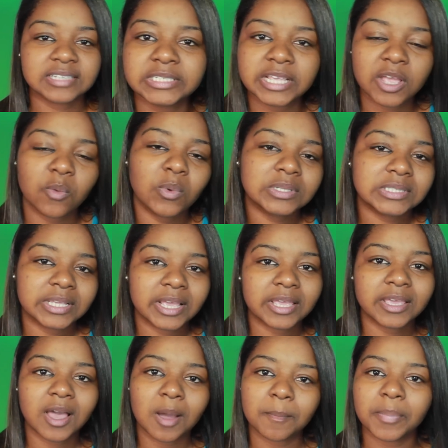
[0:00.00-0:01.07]
Masika wants to get
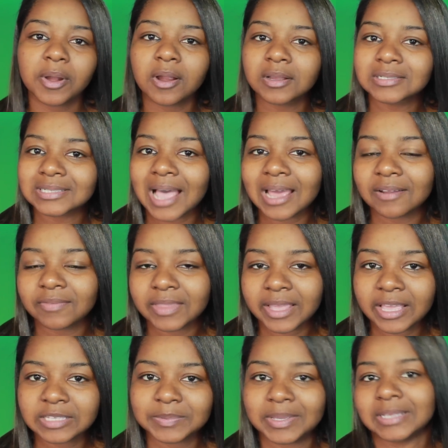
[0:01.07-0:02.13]
Young Berg's side of
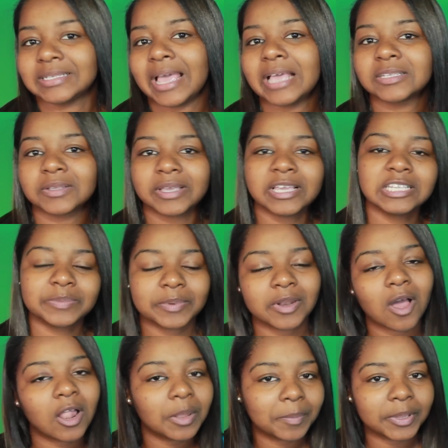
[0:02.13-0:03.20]
things because Hazel E's been
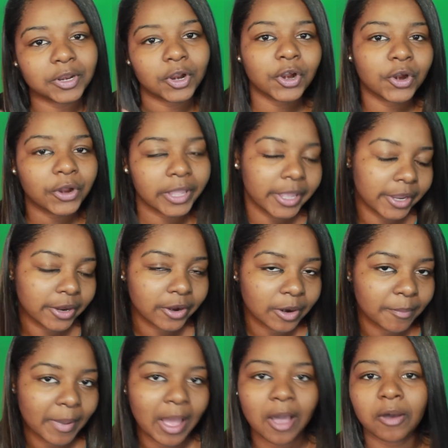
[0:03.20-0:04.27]
all up in her ear
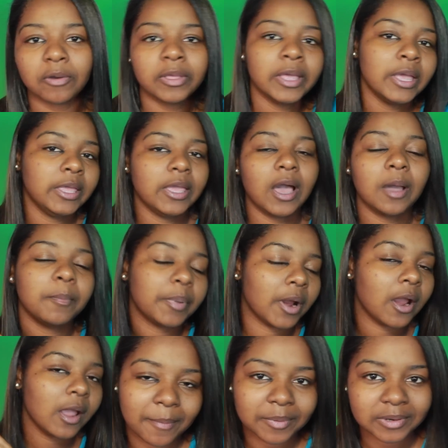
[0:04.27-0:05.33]
about Young
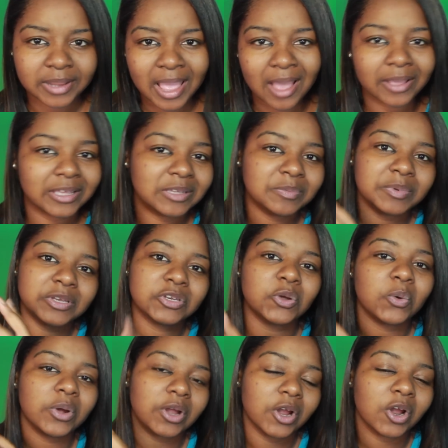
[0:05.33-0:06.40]
Berg and how he been
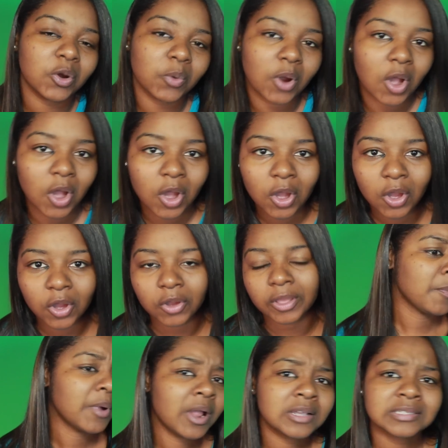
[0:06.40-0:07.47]
doing her wrong.
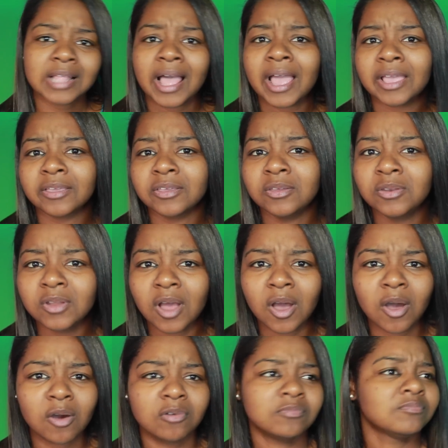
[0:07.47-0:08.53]
Young Berg's like, you
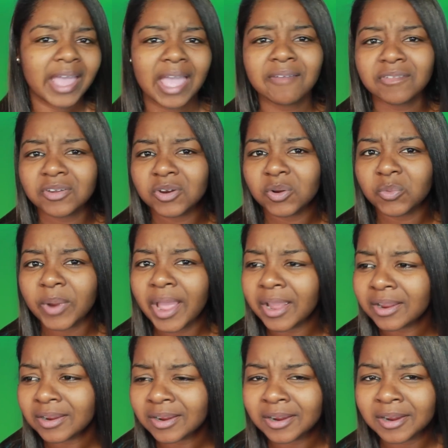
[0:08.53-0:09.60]
know, gave her the
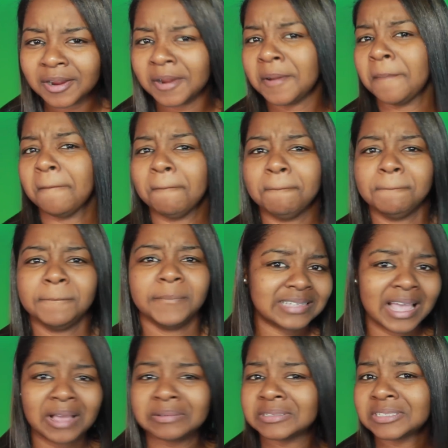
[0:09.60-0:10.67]
record,
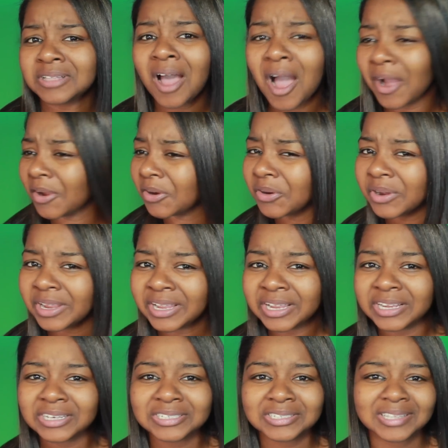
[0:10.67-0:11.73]
sounds
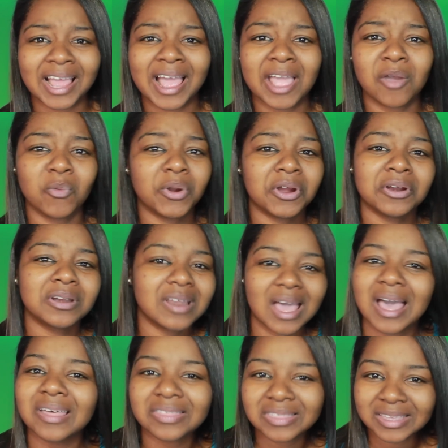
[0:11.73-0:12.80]
stalkerish, like we're
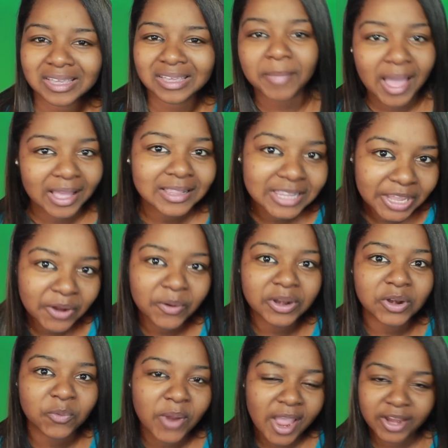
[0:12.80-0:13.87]
nothing. I'm not clearing
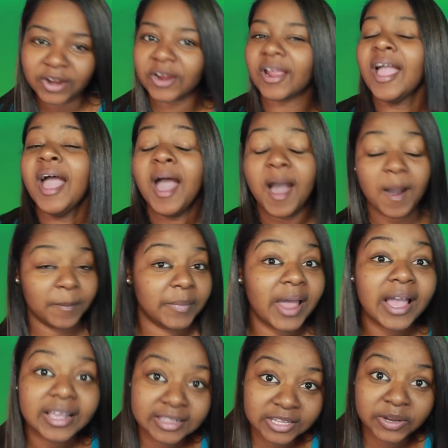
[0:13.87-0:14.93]
the record, I'm
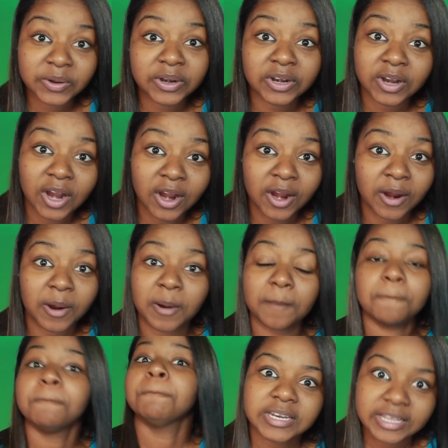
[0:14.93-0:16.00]
not clearing her.
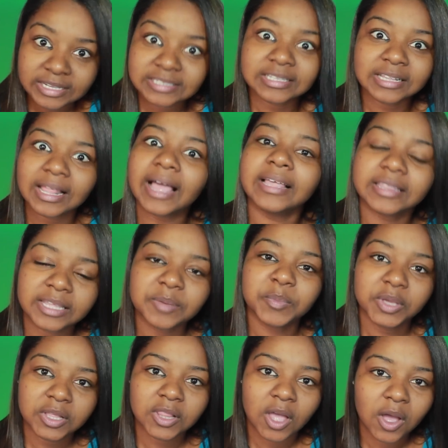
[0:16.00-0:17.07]
She needs to like leave
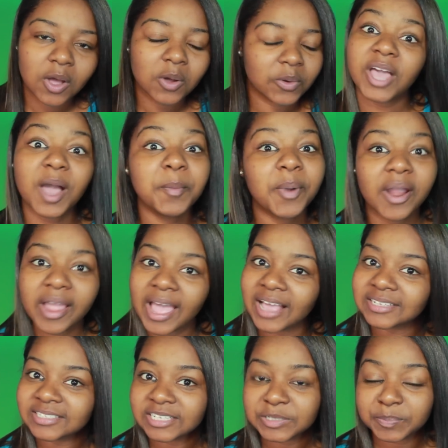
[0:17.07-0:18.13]
me alone. Young Berg
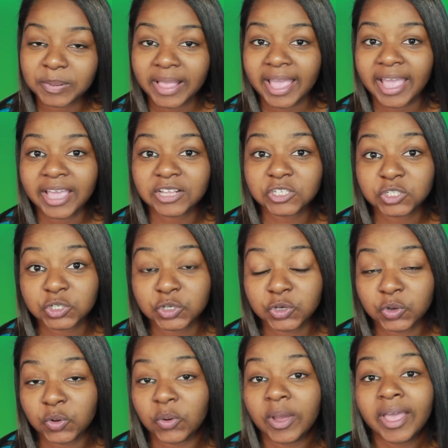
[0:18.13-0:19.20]
has this plan
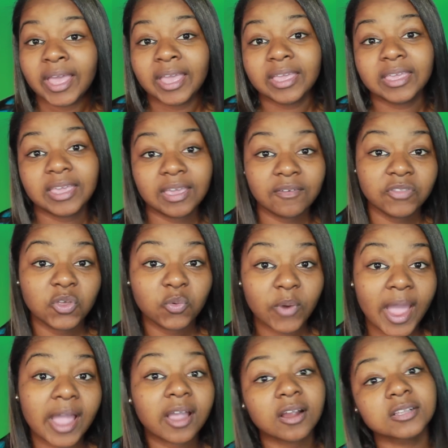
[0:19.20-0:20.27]
to give the
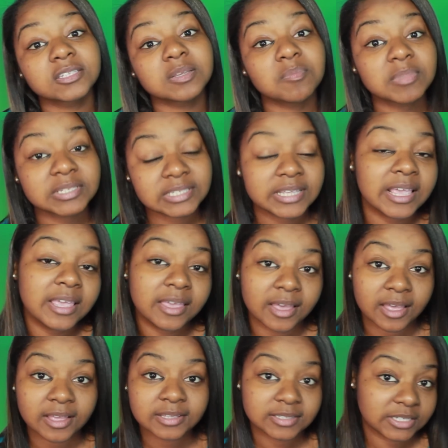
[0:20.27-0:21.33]
record to
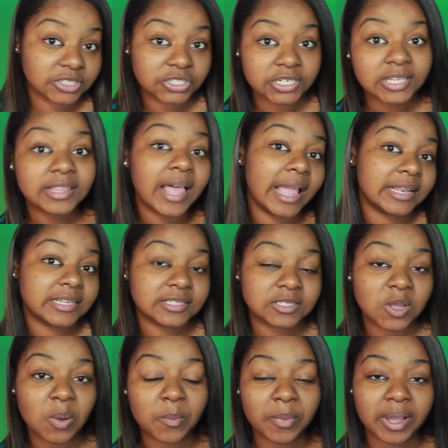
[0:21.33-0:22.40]
Masika since she liked it
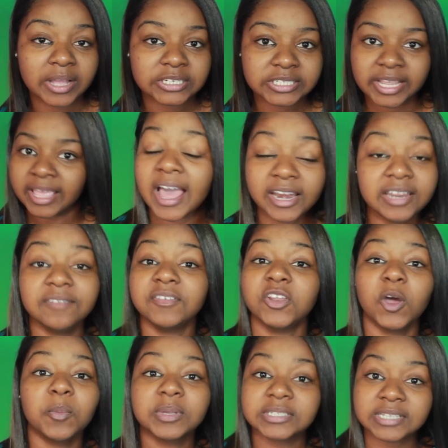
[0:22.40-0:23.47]
so much. I didn't even
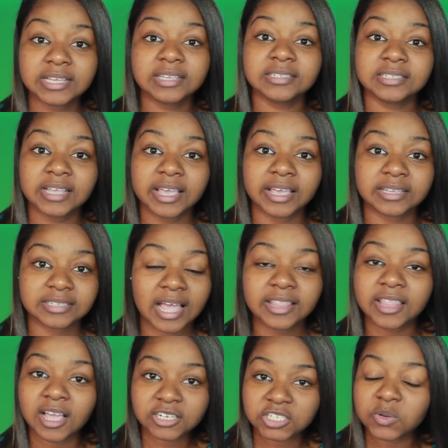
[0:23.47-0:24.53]
know Masika sings. I
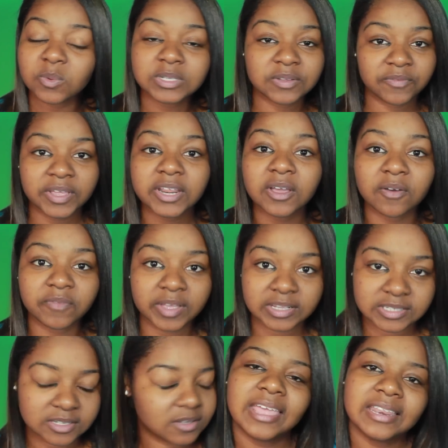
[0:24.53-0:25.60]
thought she was a video
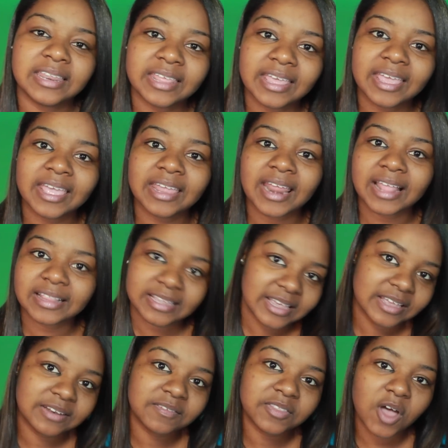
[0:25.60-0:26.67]
vixen. And then at the
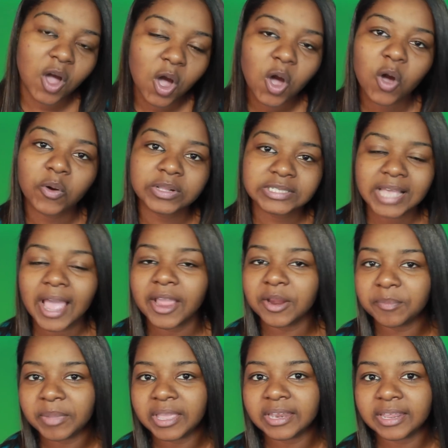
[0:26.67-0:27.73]
end of the whole
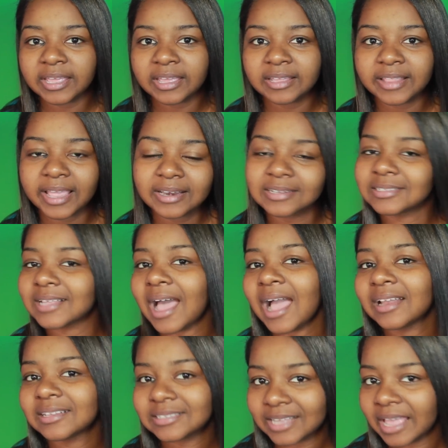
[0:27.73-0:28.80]
entire meeting, they
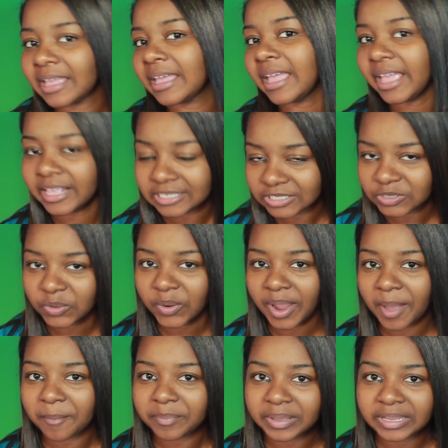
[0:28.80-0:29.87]
decide to take an
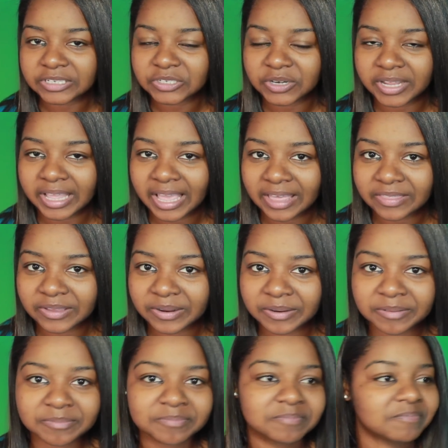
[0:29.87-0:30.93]
Instagram picture together.